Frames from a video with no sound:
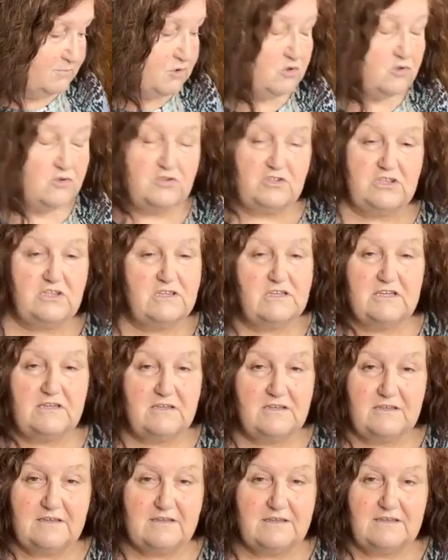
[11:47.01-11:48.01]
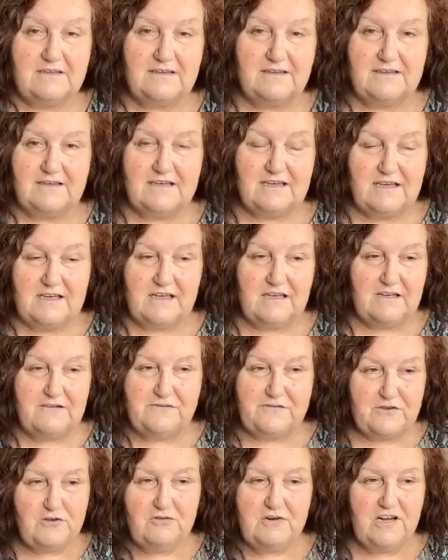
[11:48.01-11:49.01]
not going to...
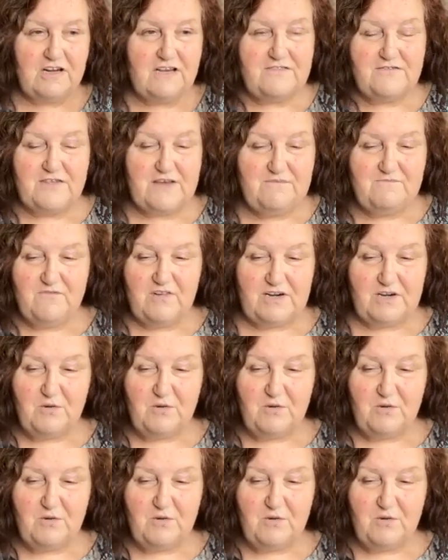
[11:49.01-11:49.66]
If you like them,